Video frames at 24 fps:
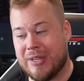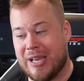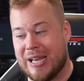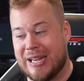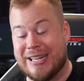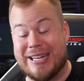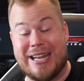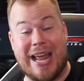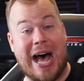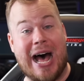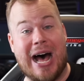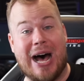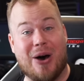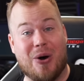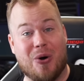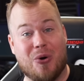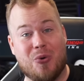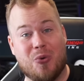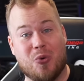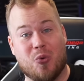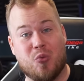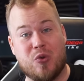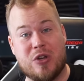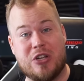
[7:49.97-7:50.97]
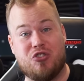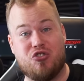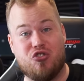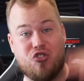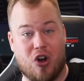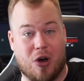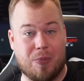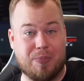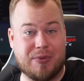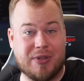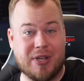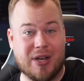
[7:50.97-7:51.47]
Now we
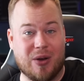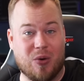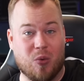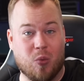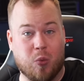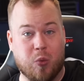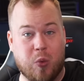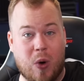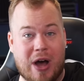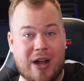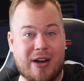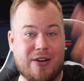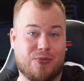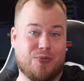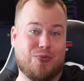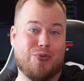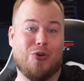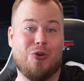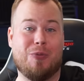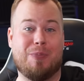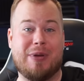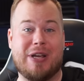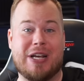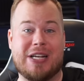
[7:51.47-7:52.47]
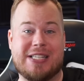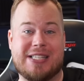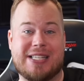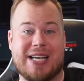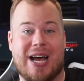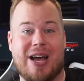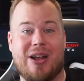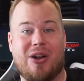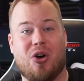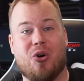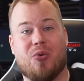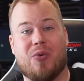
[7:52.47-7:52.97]
dropped 1 full
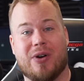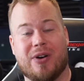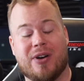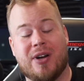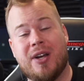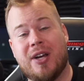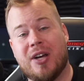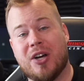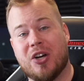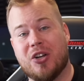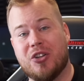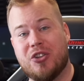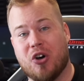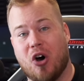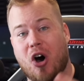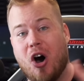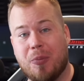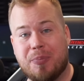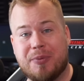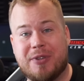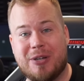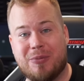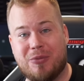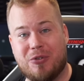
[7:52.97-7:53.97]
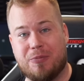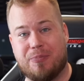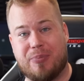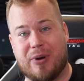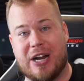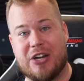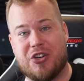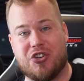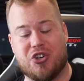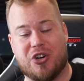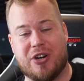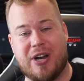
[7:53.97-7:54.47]
PSI lower. The optimal
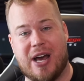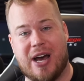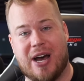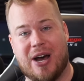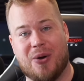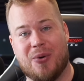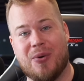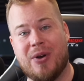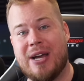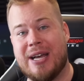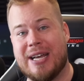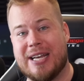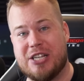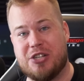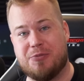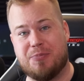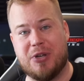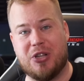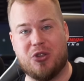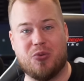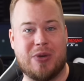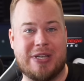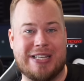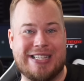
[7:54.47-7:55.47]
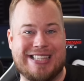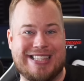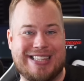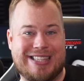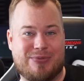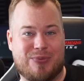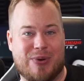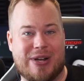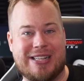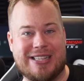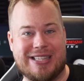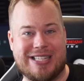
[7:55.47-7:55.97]
pressure now is between
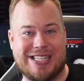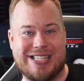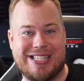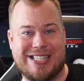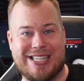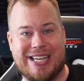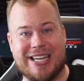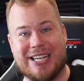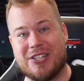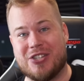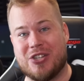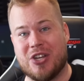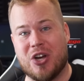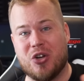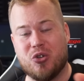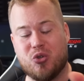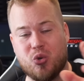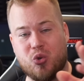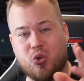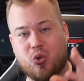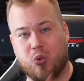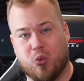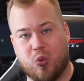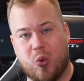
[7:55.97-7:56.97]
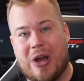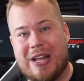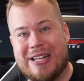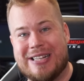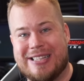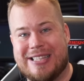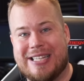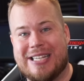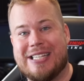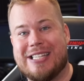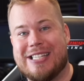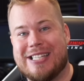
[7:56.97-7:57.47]
26 to
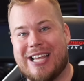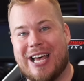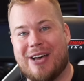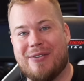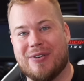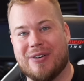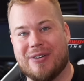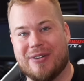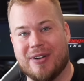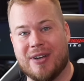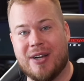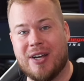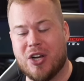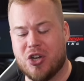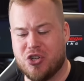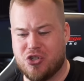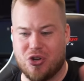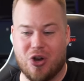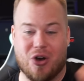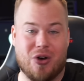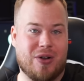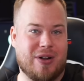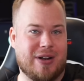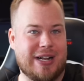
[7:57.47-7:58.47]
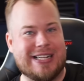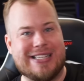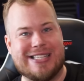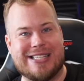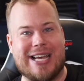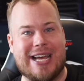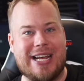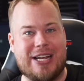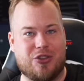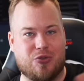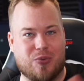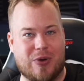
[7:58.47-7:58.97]
27. So let's
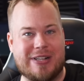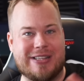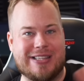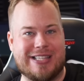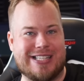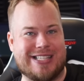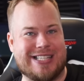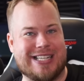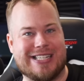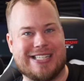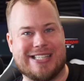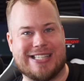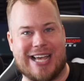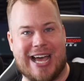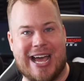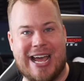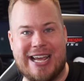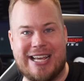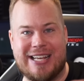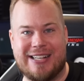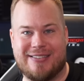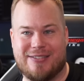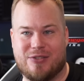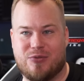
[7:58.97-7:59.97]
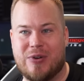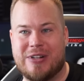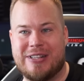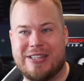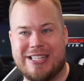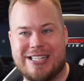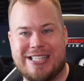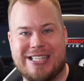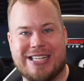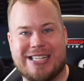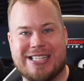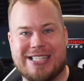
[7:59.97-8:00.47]
say 26.8,
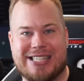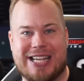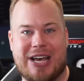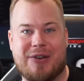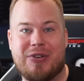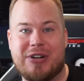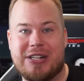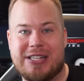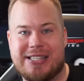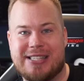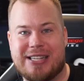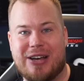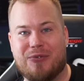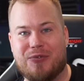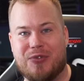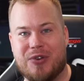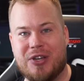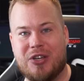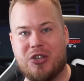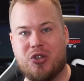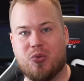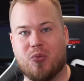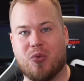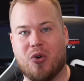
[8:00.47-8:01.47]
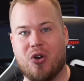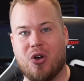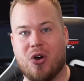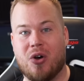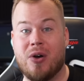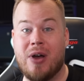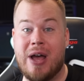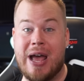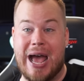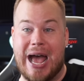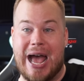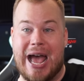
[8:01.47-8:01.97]
26.7 is something you want
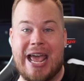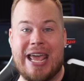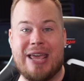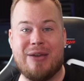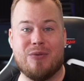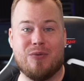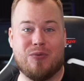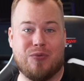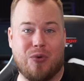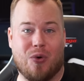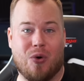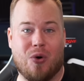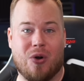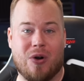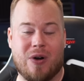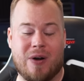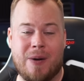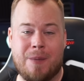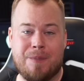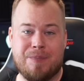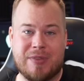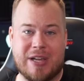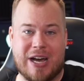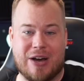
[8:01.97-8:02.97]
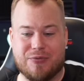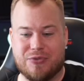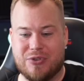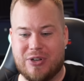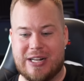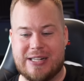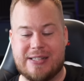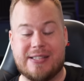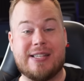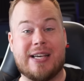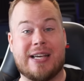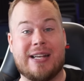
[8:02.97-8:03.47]
to aim for after,
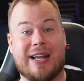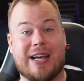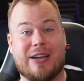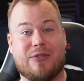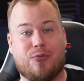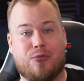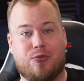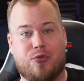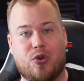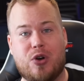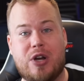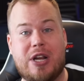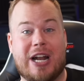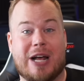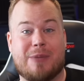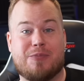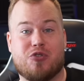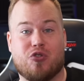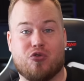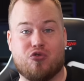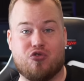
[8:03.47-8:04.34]
let's say, like 3 laps of